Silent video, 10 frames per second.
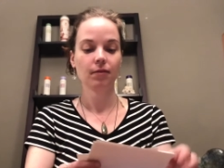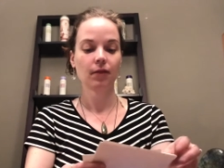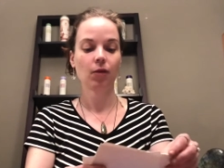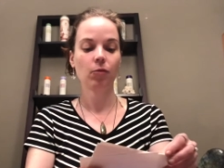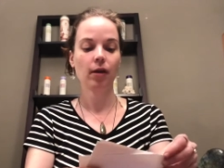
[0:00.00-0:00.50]

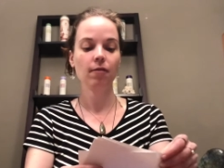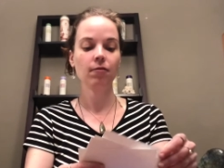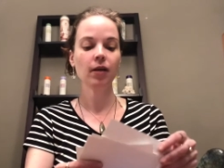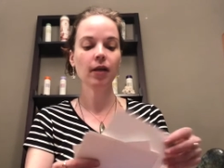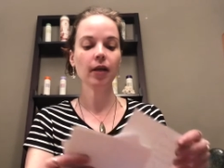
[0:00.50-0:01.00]
and when I
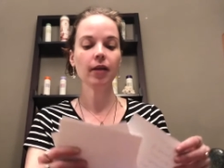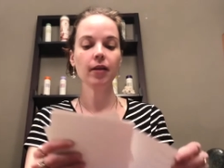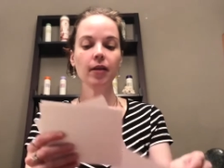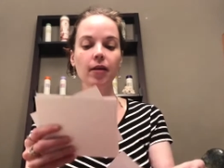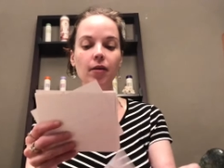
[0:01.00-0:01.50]
find
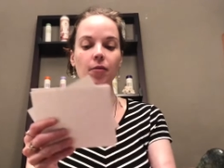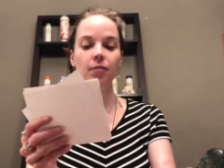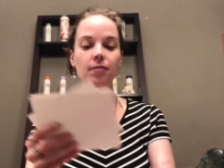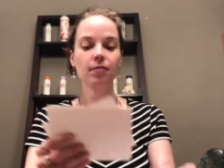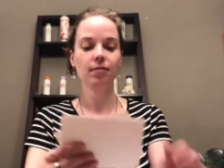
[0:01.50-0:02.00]

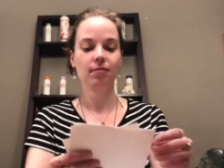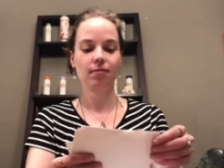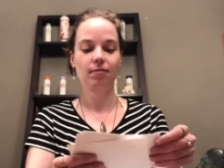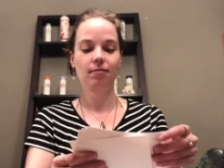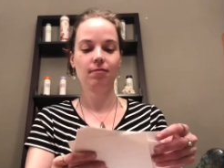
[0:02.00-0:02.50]
them,
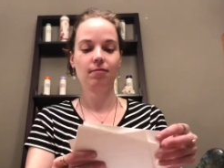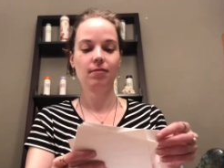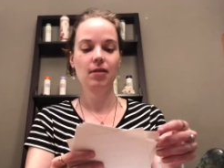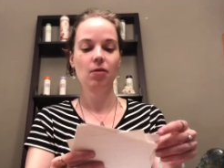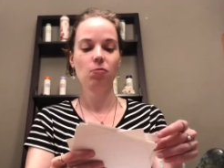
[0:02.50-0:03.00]

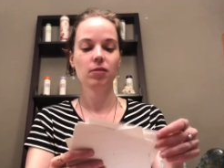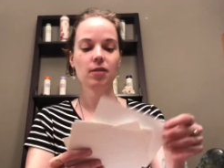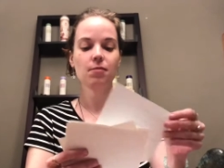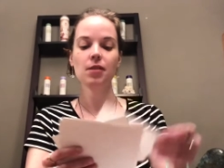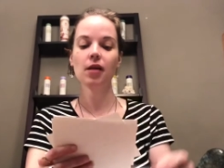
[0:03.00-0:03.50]
once
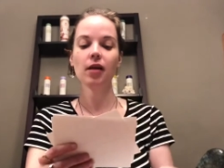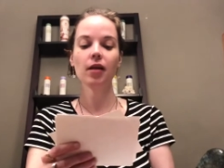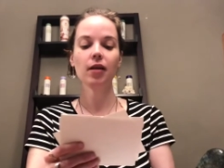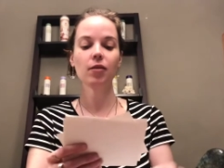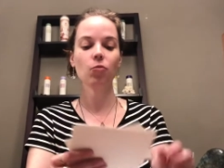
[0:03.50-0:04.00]
I'm
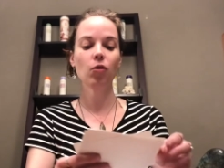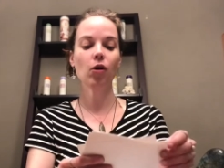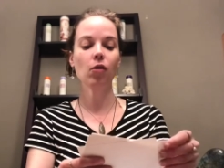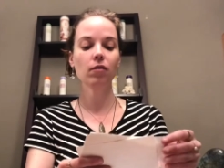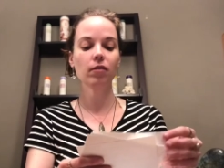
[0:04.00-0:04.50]
done, we'll
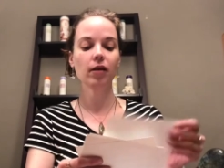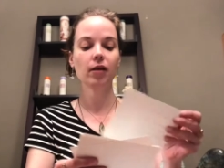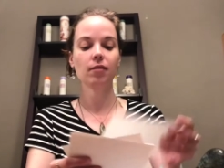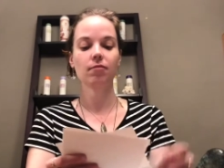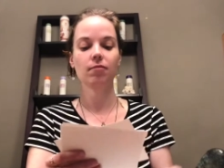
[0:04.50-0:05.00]
go over
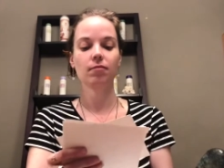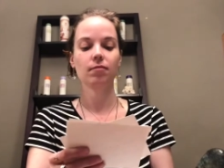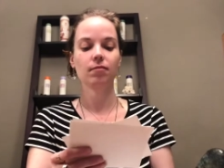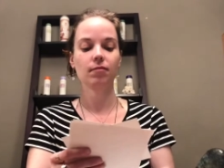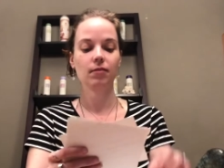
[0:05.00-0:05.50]
it.
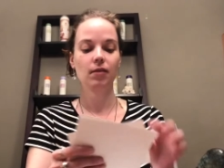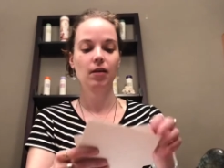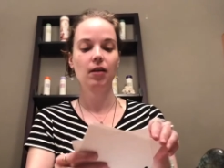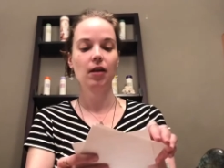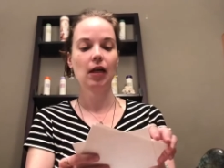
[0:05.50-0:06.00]

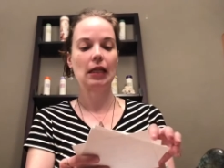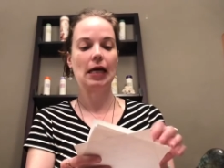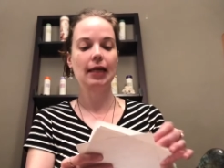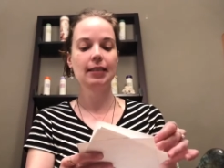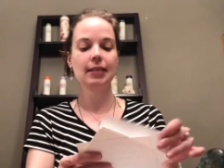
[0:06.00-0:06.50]

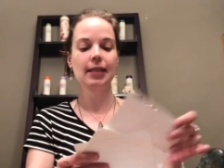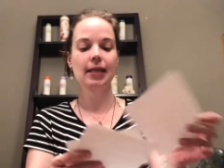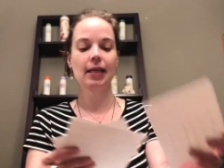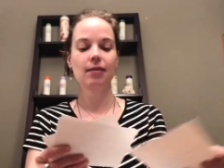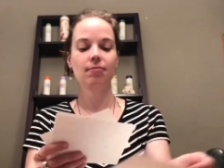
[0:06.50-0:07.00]
Clock's
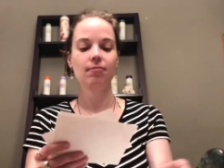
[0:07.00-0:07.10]
ticking.